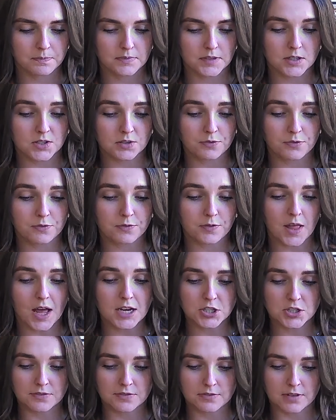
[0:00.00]
There's a
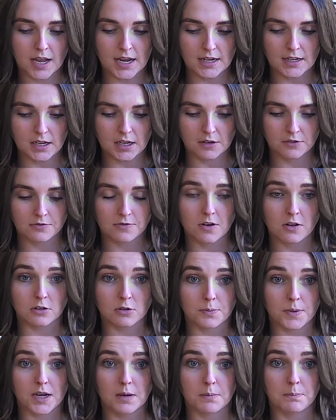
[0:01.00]
flash of lightning
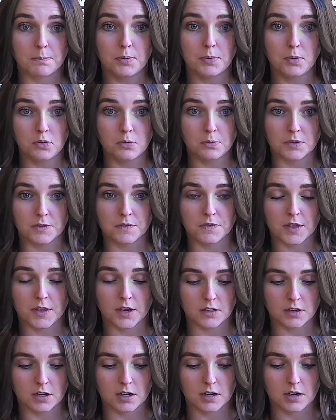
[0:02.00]
followed by a boom of
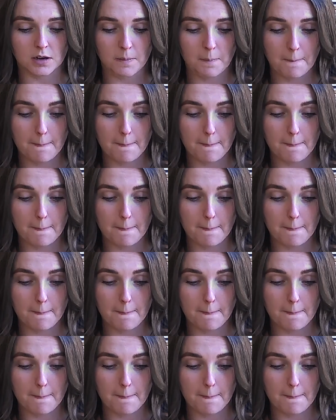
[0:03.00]
thunder.